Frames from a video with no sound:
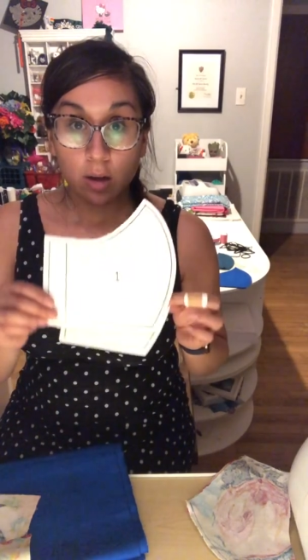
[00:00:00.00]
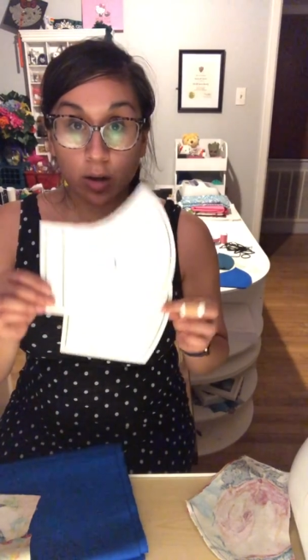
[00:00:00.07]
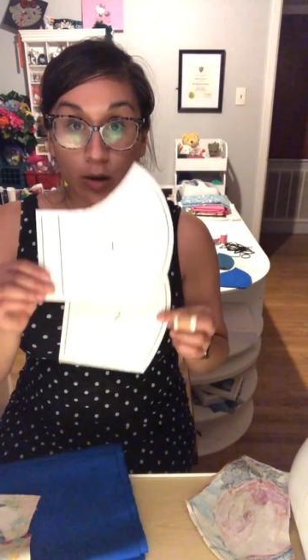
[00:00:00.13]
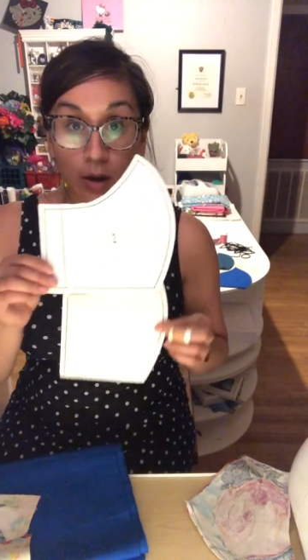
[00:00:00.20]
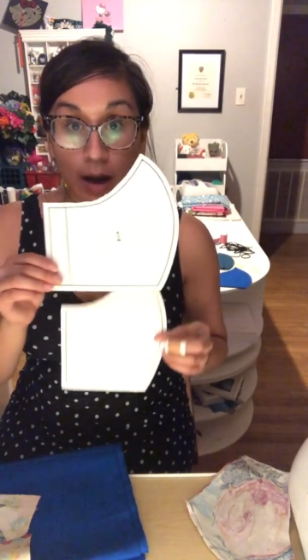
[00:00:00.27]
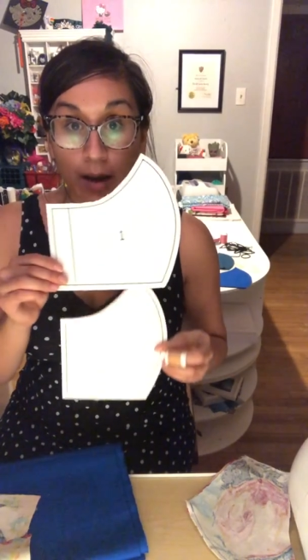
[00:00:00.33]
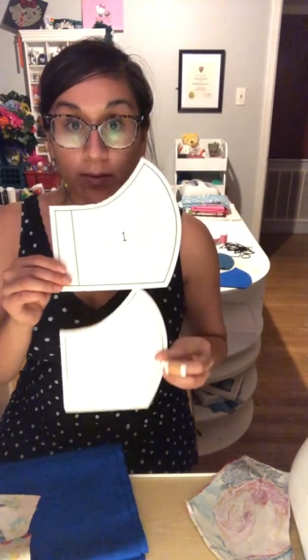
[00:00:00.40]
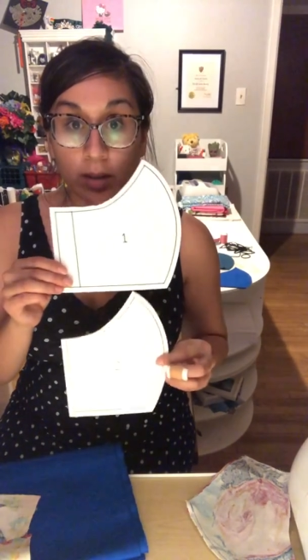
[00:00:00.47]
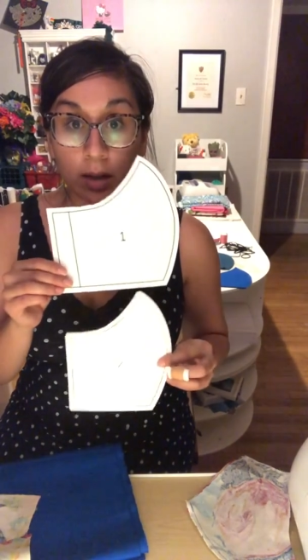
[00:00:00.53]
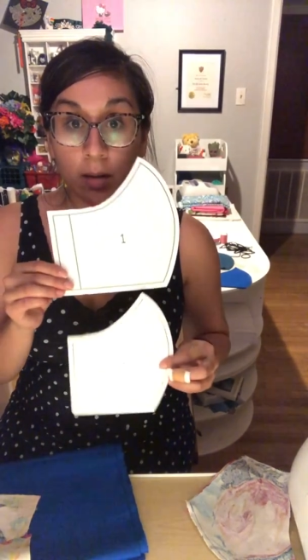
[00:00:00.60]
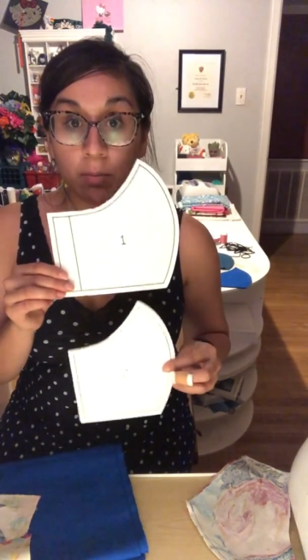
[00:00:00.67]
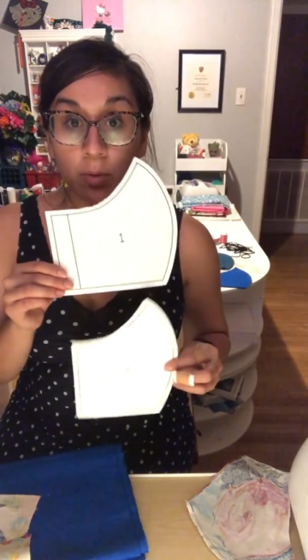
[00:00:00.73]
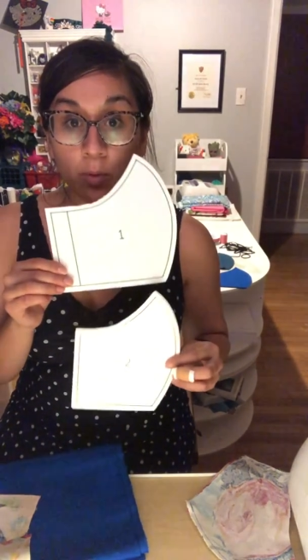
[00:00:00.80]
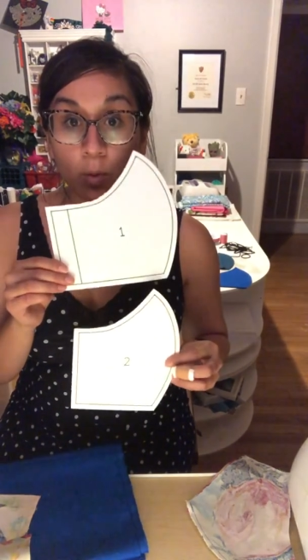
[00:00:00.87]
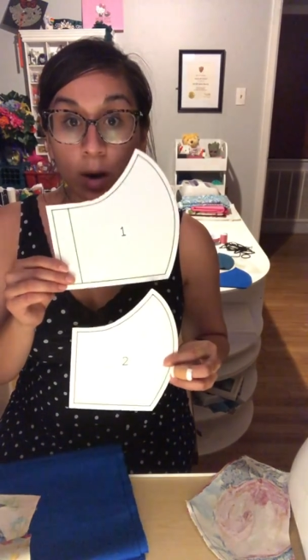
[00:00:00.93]
You're gonna have the
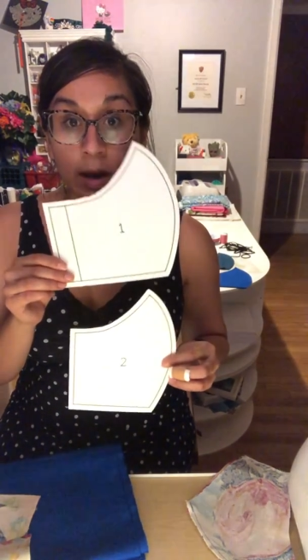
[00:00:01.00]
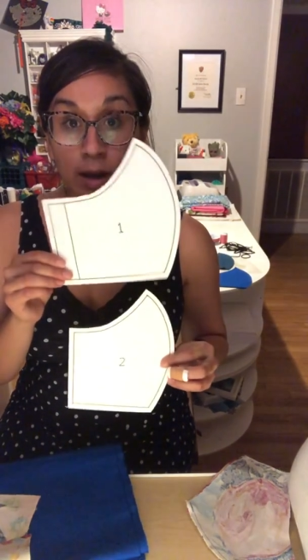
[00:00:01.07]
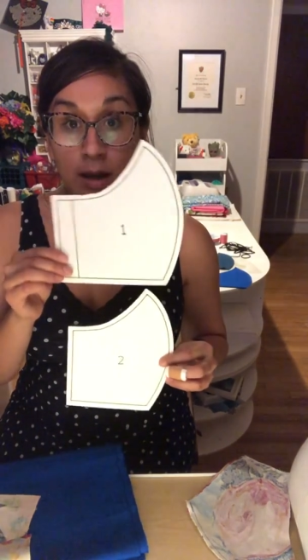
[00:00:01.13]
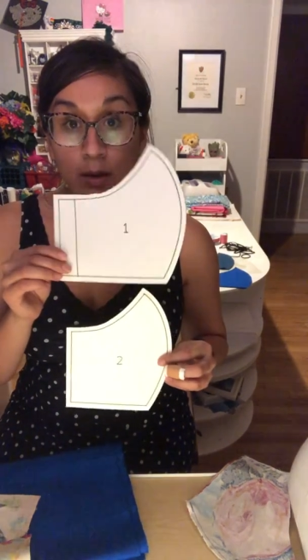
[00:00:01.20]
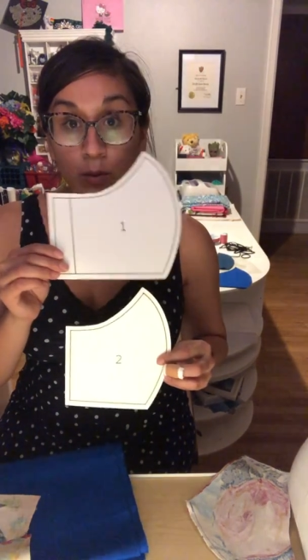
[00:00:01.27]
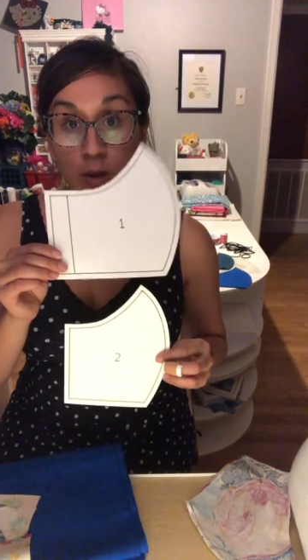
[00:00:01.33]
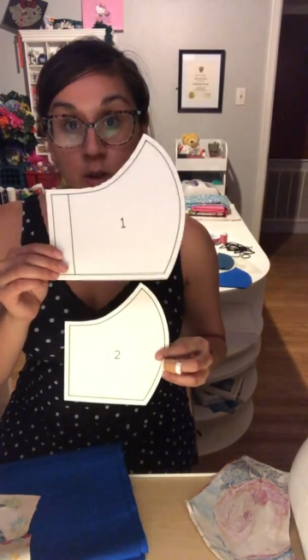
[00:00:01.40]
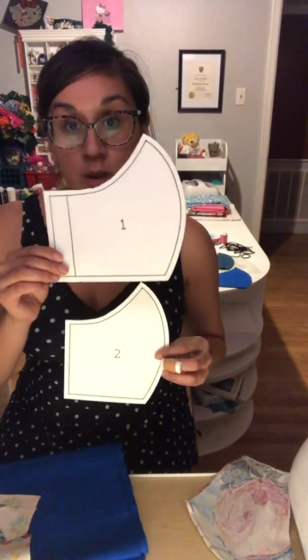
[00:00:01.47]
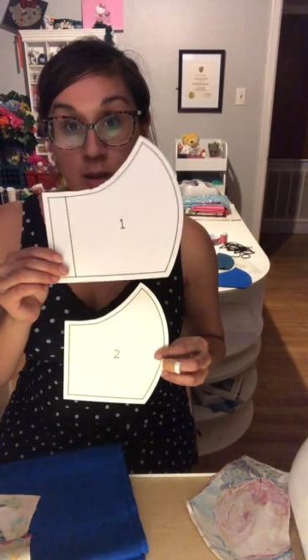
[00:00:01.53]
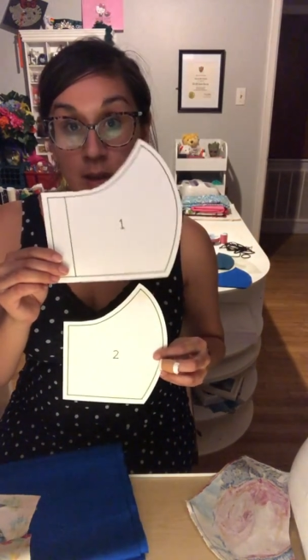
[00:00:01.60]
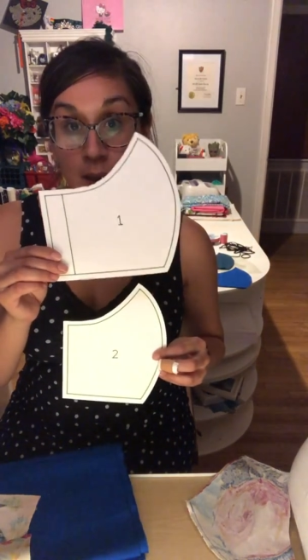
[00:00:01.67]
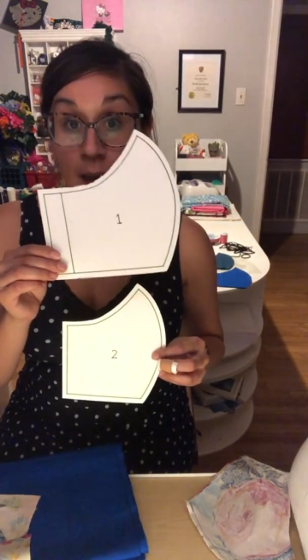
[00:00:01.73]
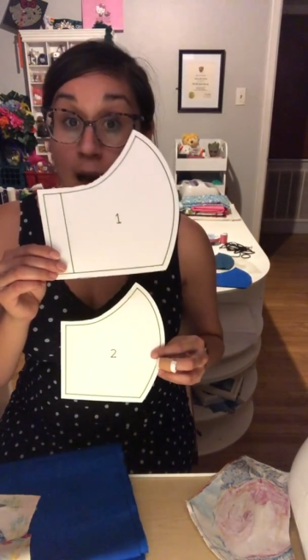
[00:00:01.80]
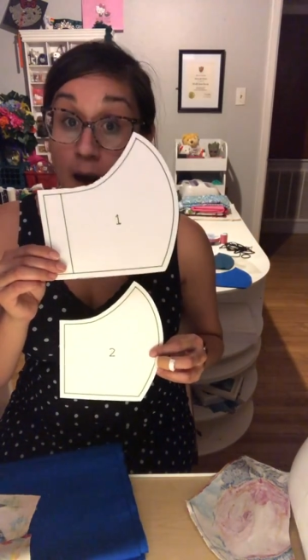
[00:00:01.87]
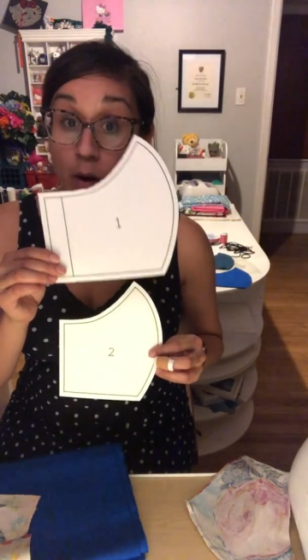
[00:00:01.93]
number 1, which is
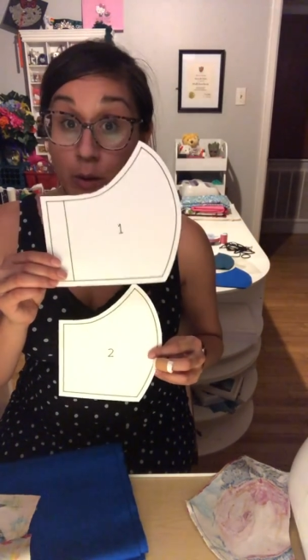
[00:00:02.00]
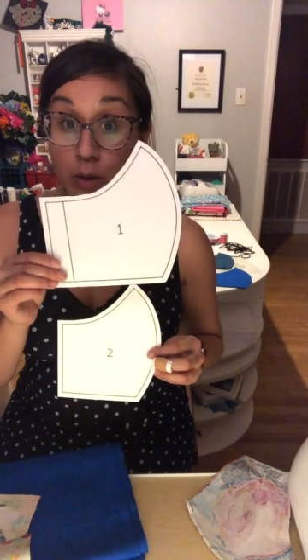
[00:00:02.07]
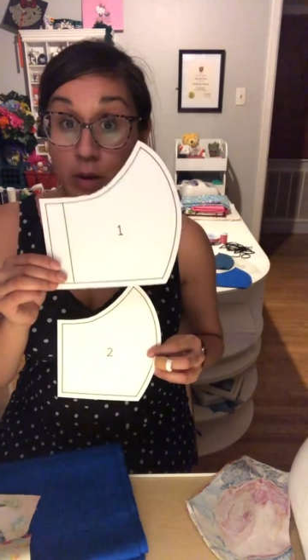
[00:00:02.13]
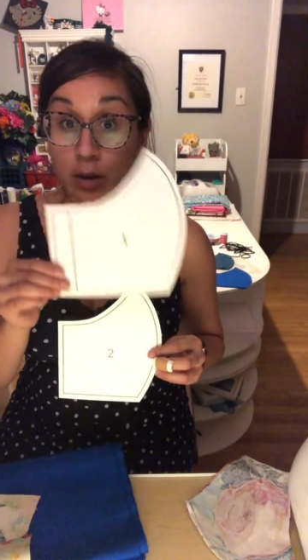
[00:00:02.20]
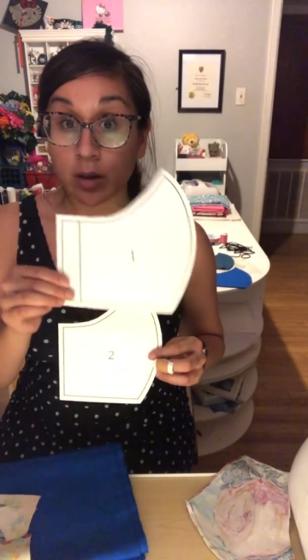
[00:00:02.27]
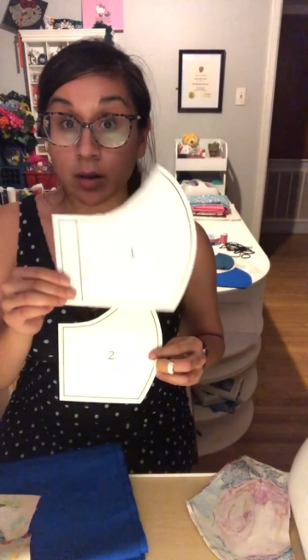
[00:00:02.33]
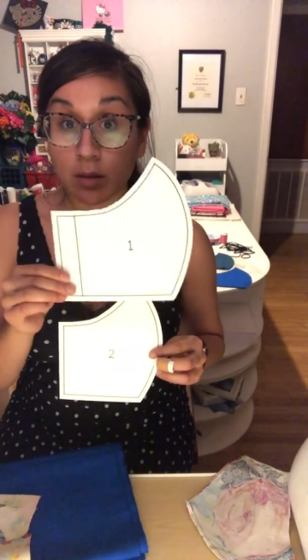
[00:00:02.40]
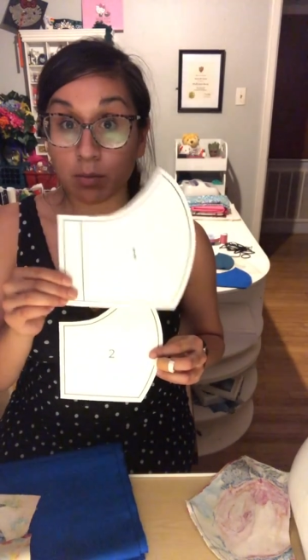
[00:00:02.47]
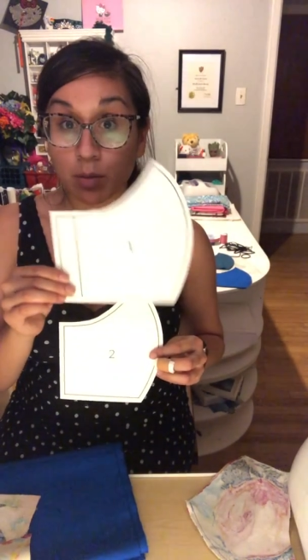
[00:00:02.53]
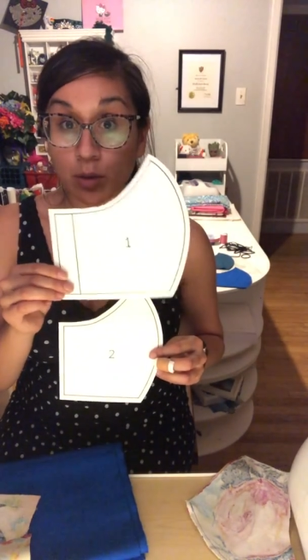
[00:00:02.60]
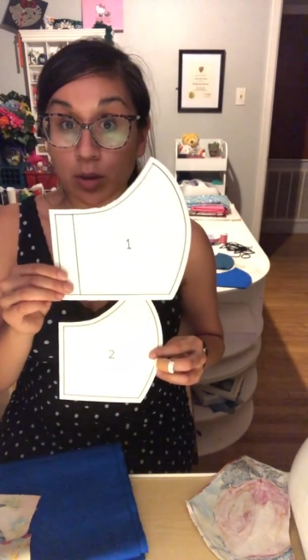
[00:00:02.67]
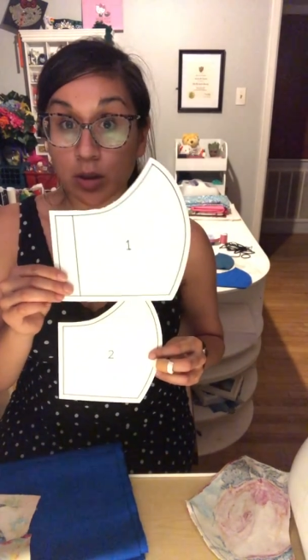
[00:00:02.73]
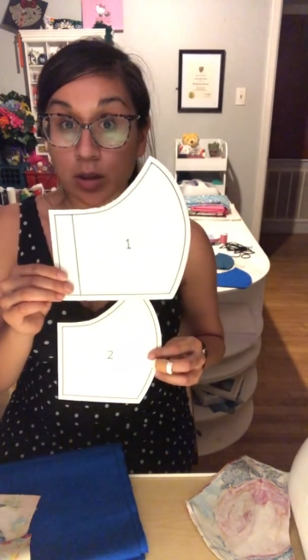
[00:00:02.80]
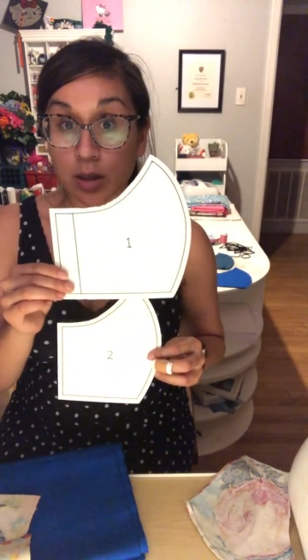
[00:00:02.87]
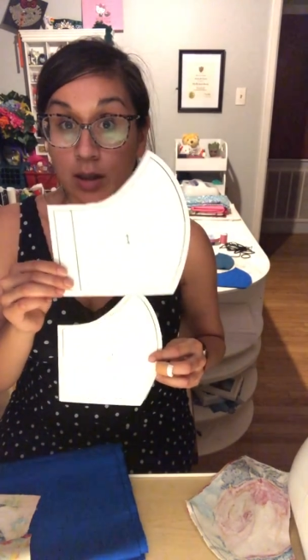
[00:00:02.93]
the outer
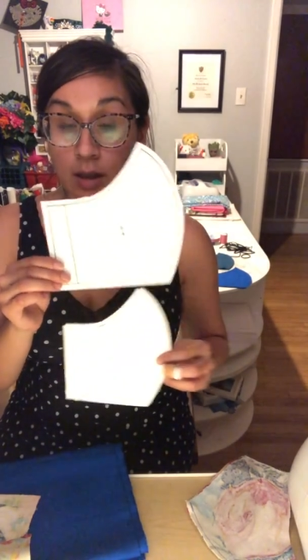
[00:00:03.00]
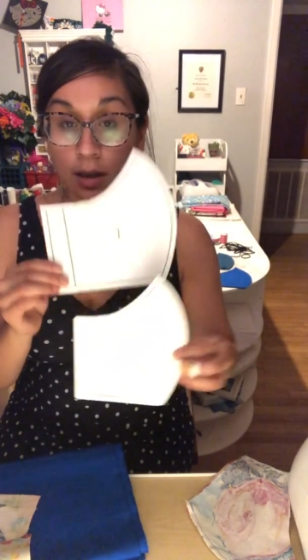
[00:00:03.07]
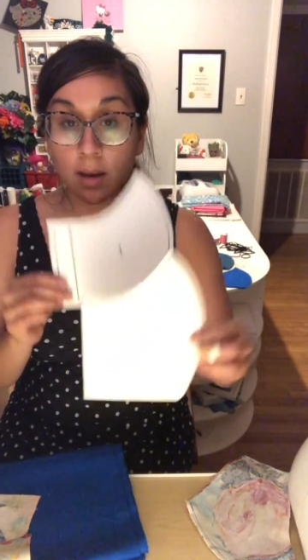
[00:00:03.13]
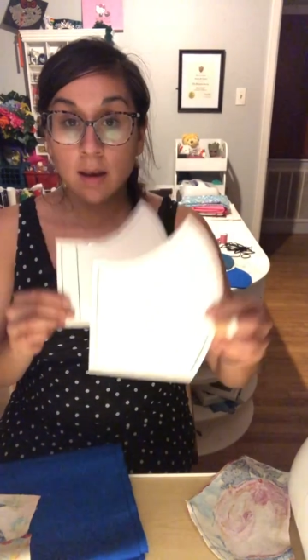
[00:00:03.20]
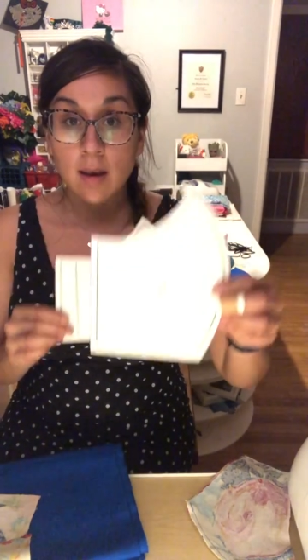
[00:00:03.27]
portion,